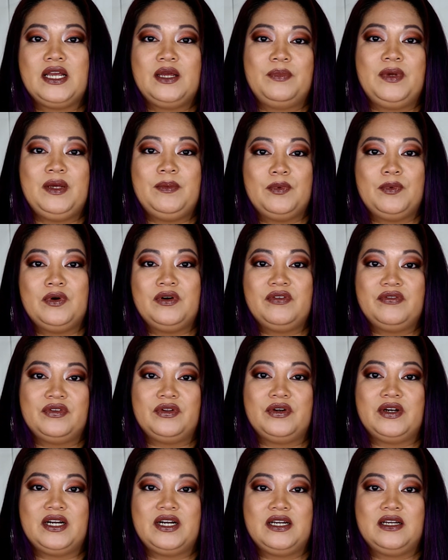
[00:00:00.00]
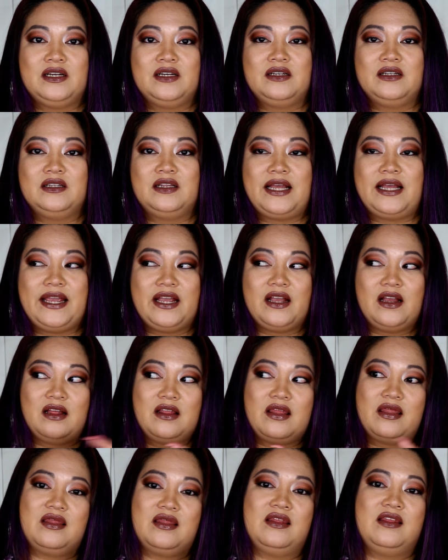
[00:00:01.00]
People in Florida, like
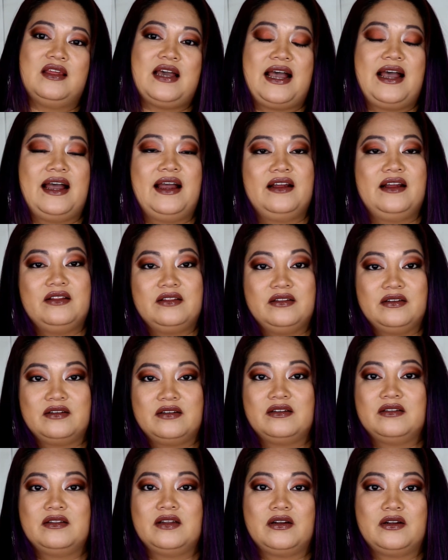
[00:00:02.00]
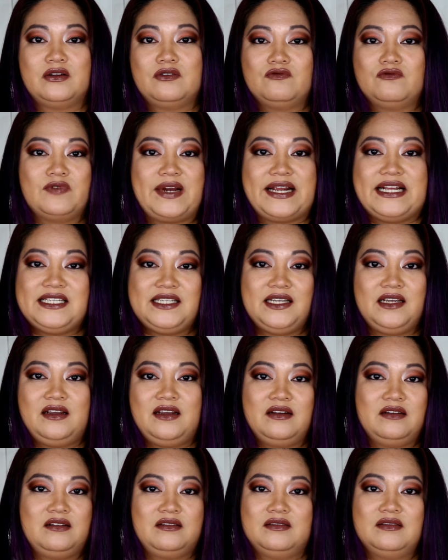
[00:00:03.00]
that, the
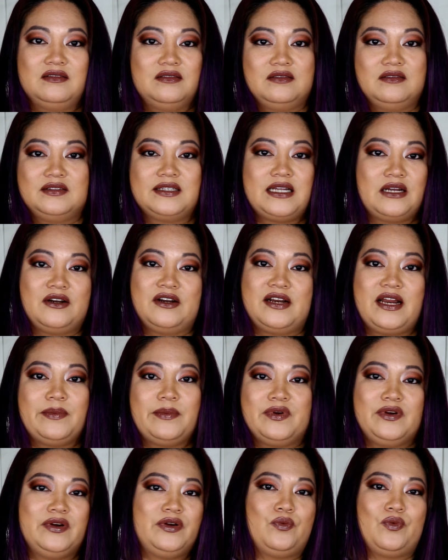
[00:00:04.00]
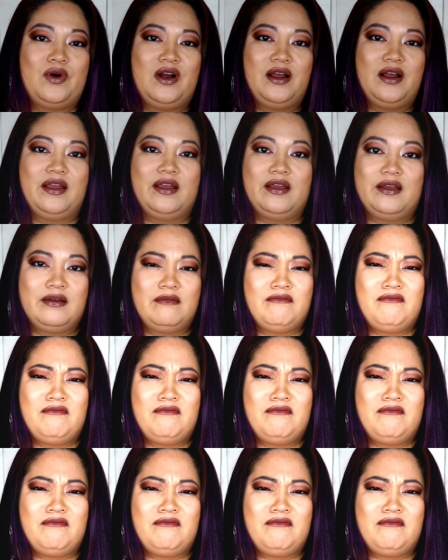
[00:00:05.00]
racing down a neighborhood, why?